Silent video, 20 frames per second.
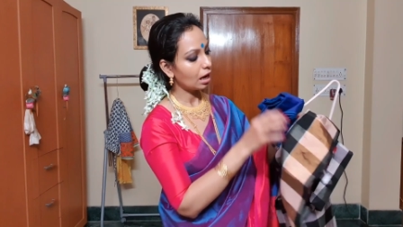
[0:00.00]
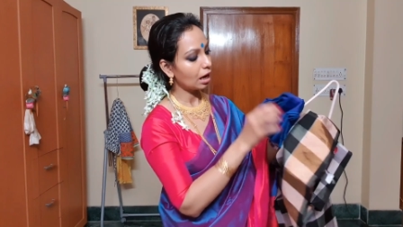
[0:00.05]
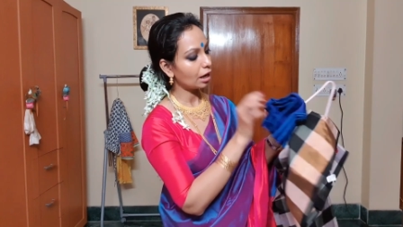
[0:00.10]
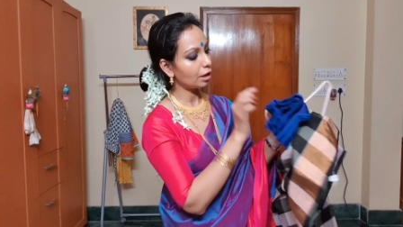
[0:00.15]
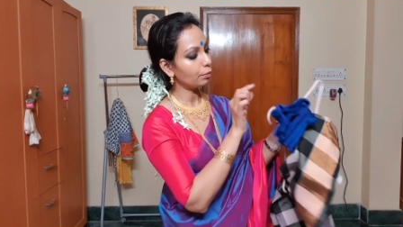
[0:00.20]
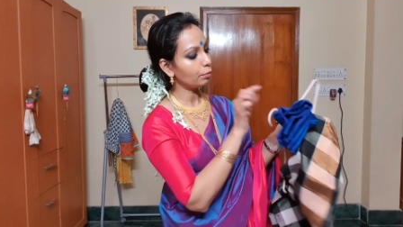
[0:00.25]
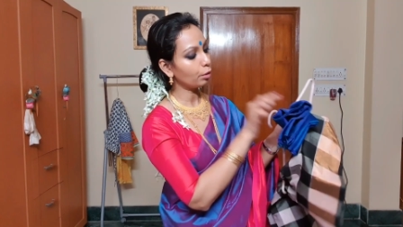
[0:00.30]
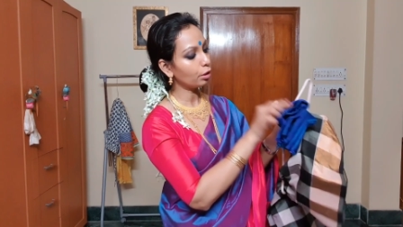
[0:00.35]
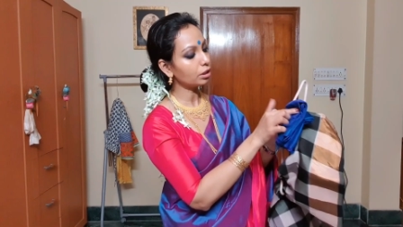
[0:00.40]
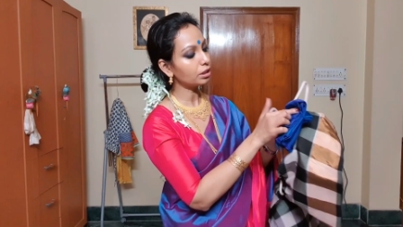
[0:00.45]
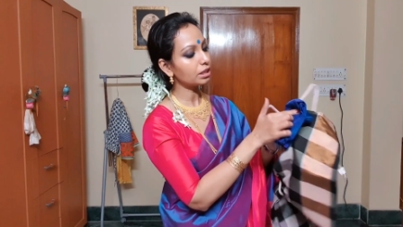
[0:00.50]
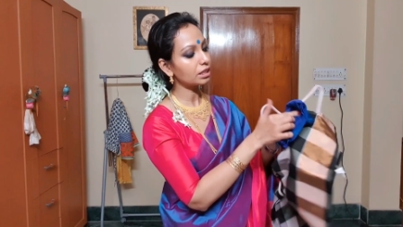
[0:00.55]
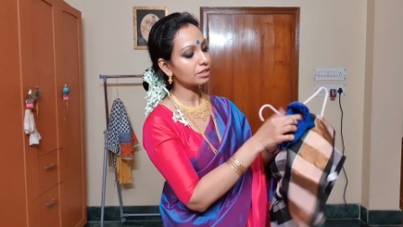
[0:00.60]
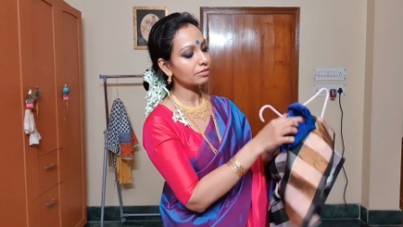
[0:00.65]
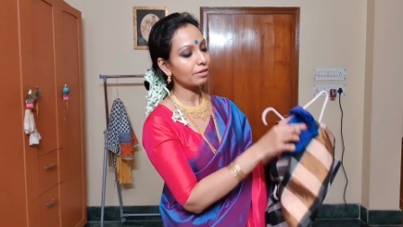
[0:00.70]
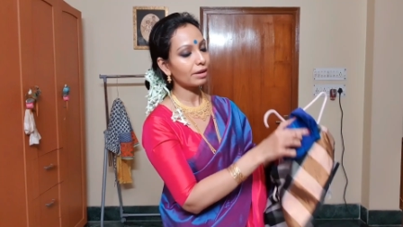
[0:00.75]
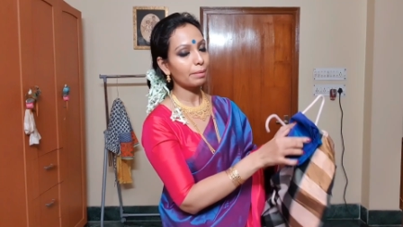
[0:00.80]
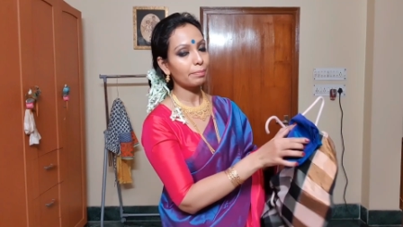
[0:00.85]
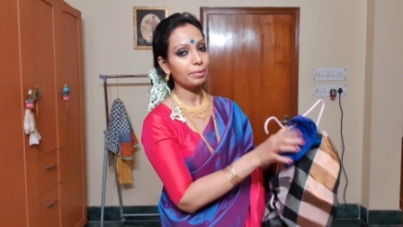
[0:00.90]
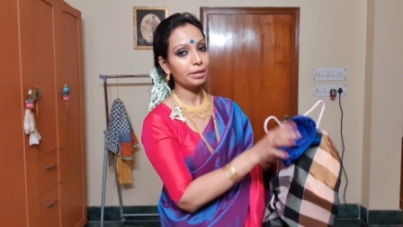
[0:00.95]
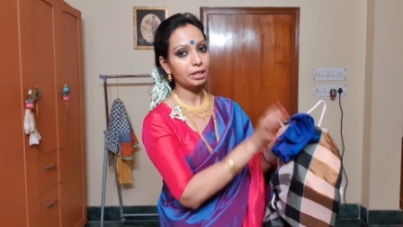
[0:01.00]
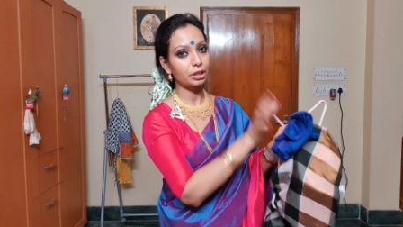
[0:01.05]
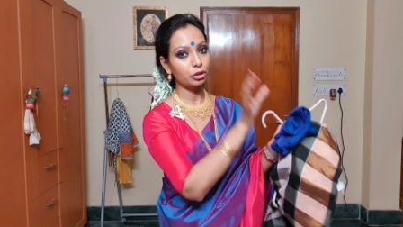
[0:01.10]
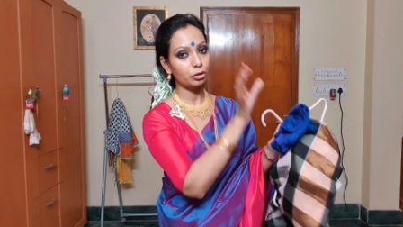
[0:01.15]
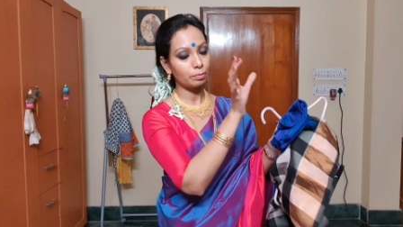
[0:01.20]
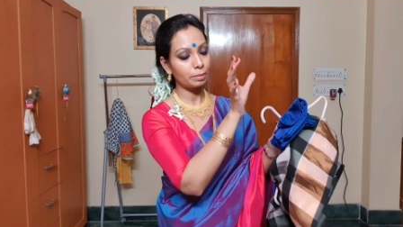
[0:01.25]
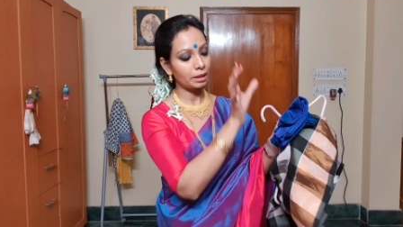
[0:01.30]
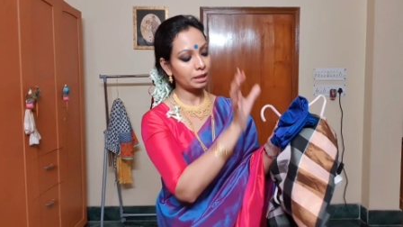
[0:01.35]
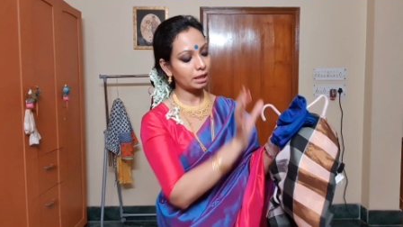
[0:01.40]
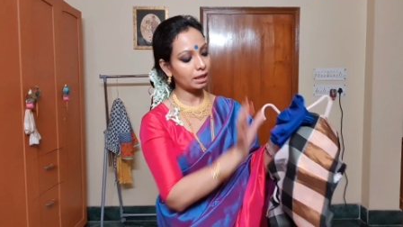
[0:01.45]
I want this fabric
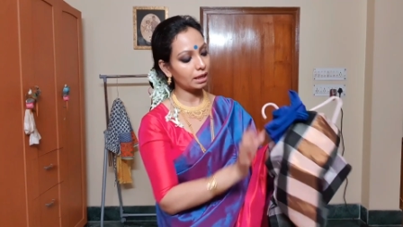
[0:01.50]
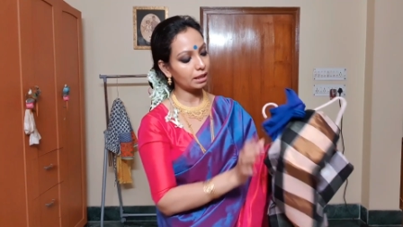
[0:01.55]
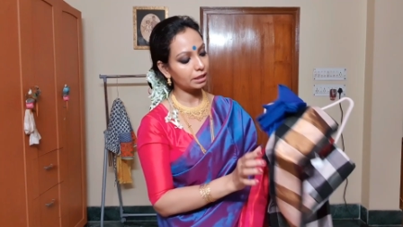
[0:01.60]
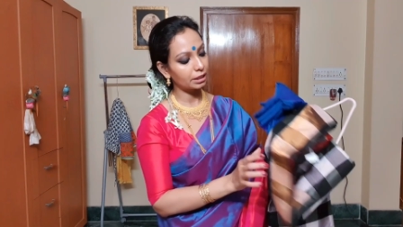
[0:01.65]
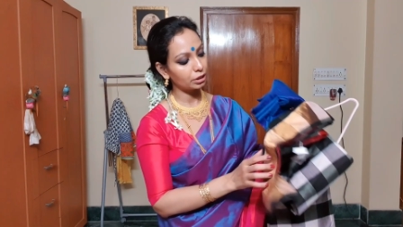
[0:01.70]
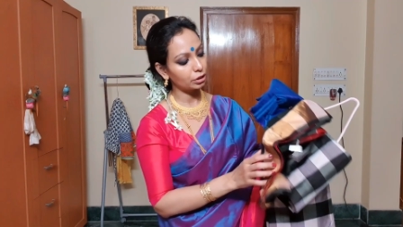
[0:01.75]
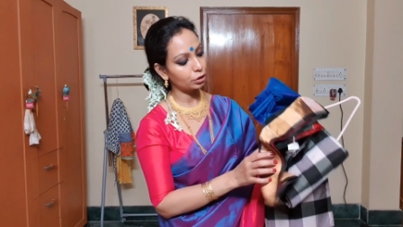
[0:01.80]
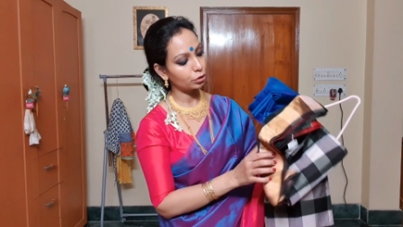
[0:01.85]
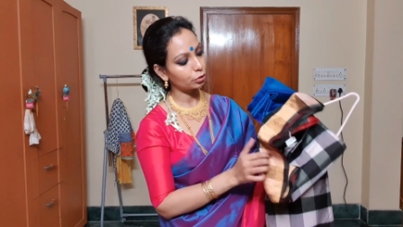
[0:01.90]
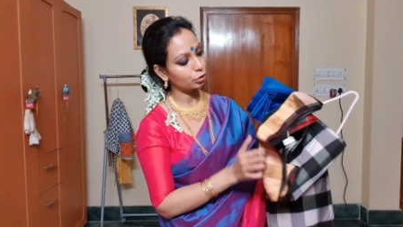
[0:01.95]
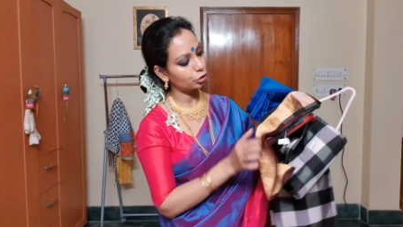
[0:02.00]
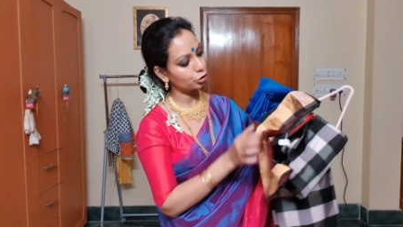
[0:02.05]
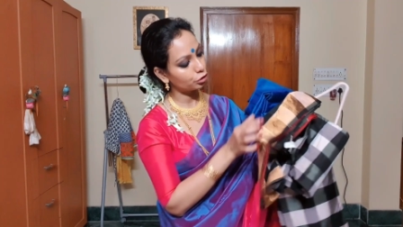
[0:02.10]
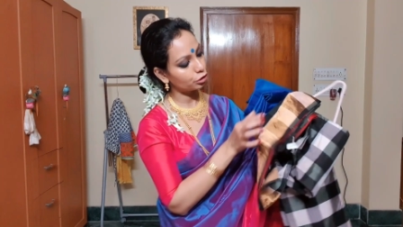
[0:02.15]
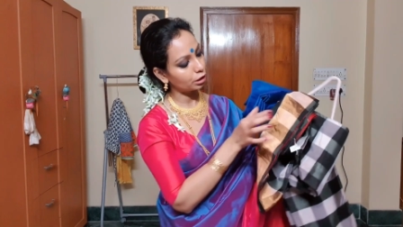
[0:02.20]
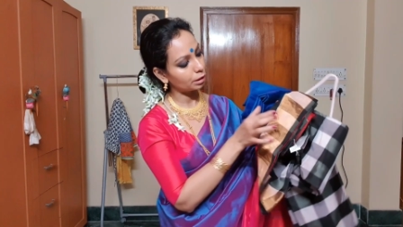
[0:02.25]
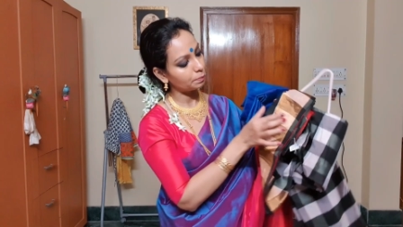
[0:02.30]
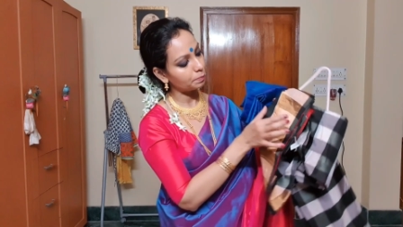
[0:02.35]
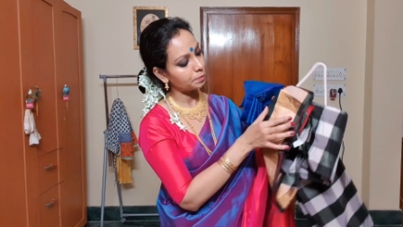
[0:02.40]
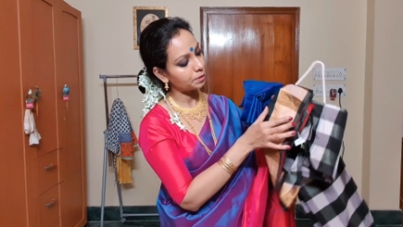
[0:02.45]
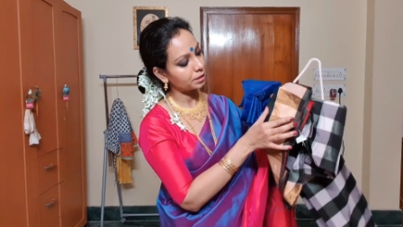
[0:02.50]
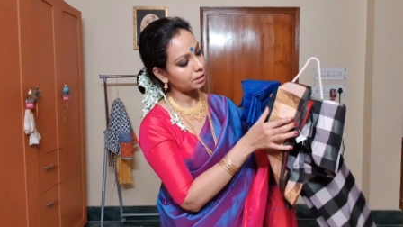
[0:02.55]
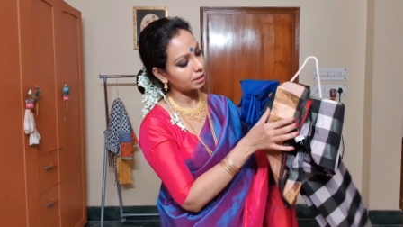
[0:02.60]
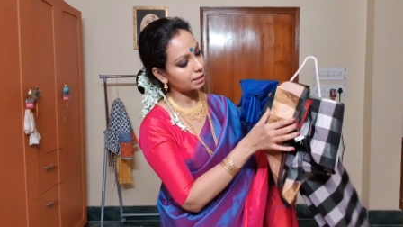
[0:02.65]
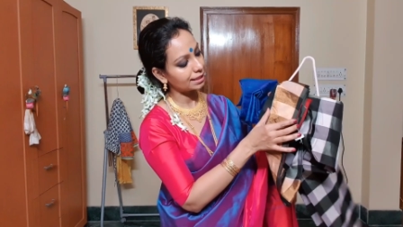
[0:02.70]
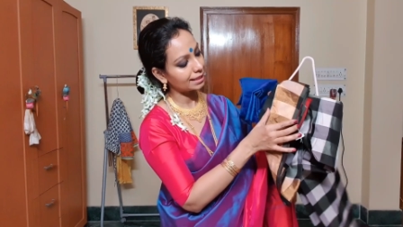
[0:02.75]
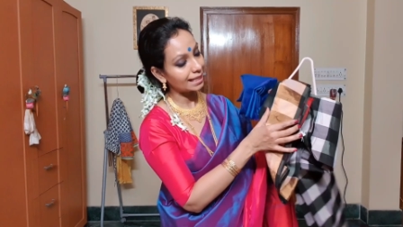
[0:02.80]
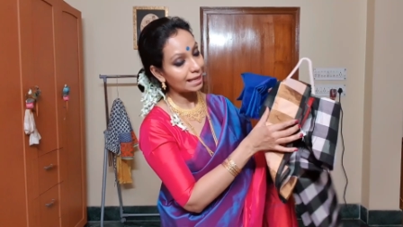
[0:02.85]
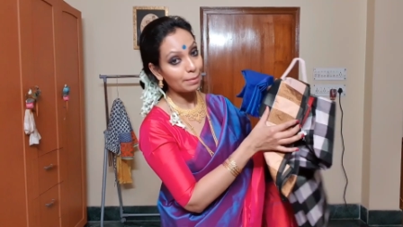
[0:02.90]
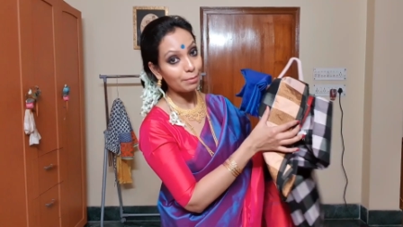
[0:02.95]
to be cut into strips the
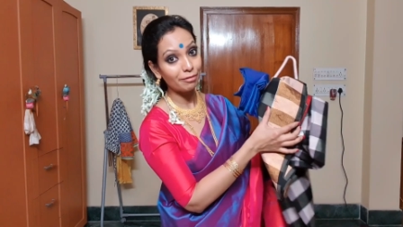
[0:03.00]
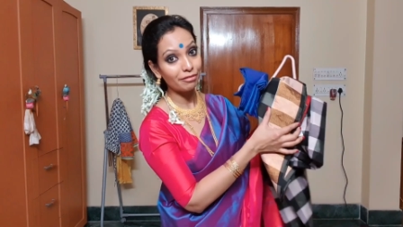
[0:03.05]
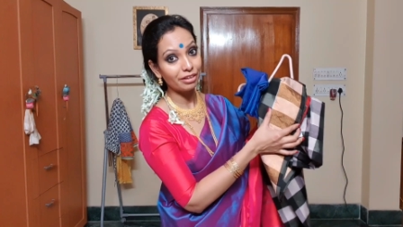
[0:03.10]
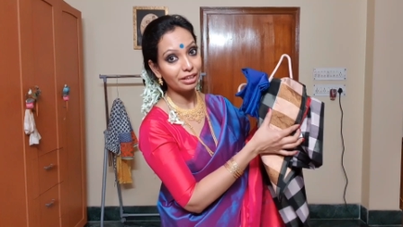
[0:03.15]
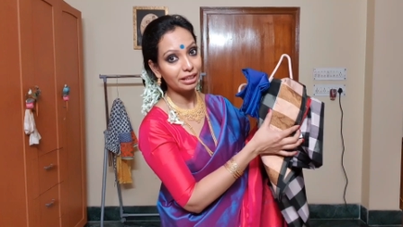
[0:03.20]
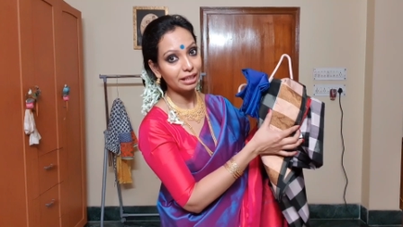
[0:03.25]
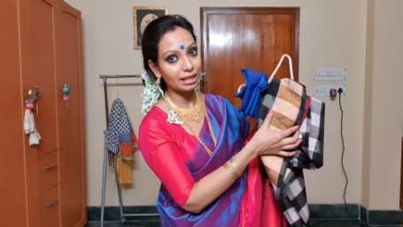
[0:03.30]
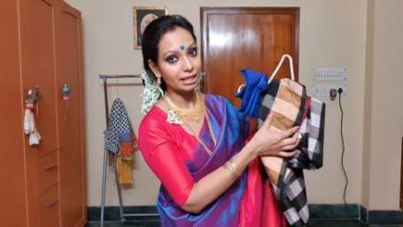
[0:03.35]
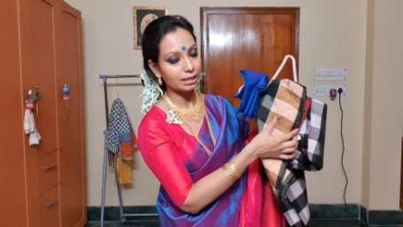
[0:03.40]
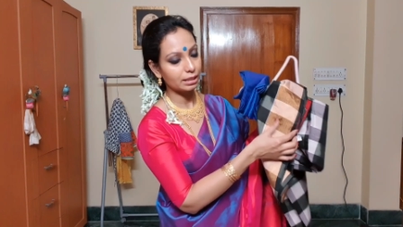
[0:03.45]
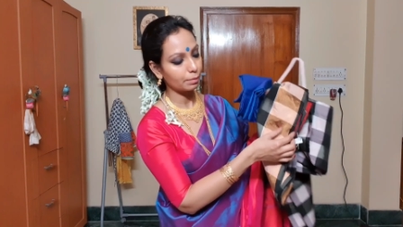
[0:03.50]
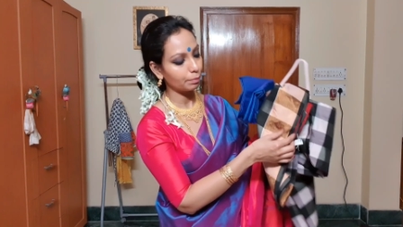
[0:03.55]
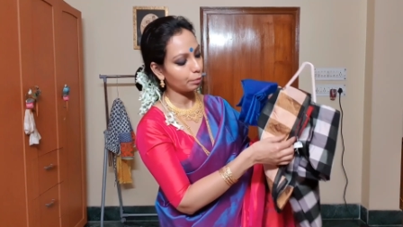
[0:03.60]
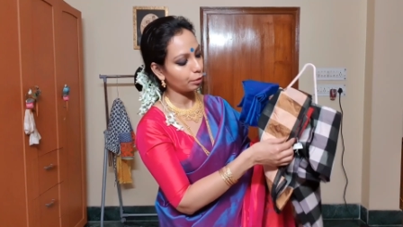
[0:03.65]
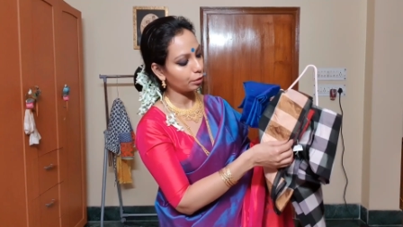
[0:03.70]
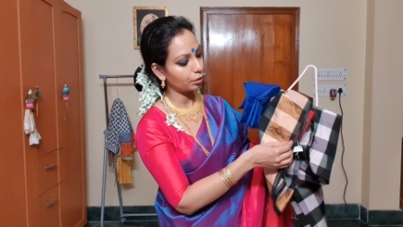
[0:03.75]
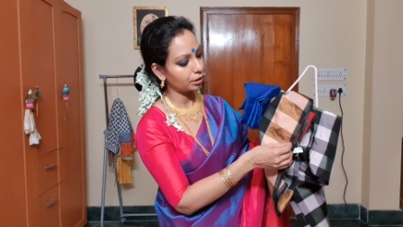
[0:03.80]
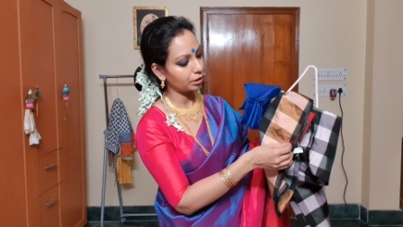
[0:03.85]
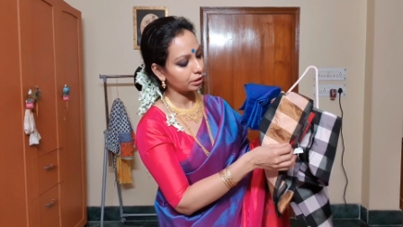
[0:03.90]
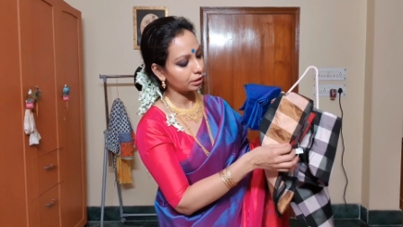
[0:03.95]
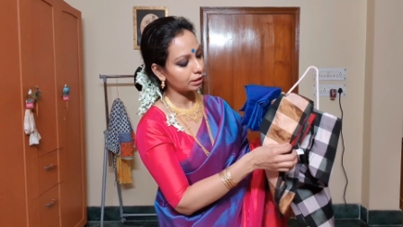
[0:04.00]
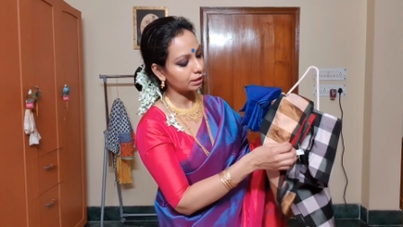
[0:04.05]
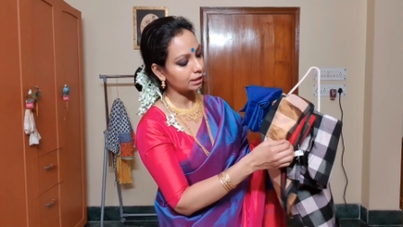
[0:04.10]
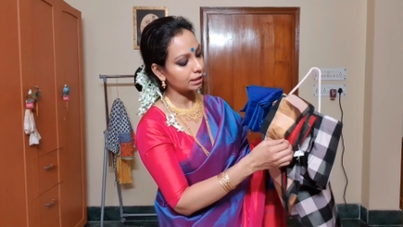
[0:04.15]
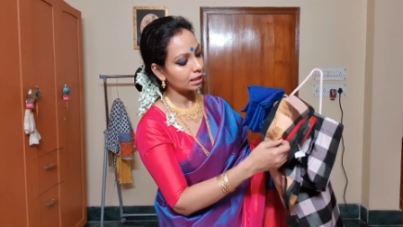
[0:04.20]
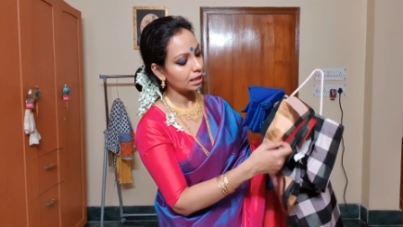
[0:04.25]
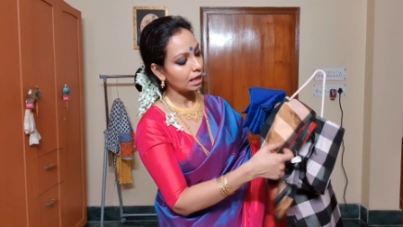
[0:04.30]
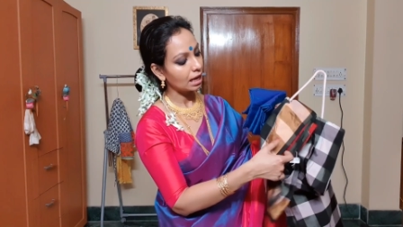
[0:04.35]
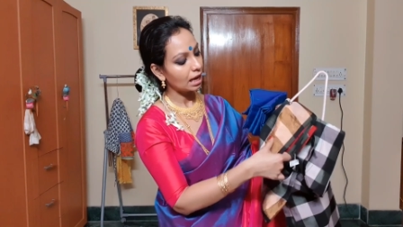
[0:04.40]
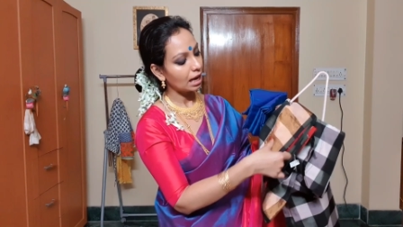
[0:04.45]
same width as the borders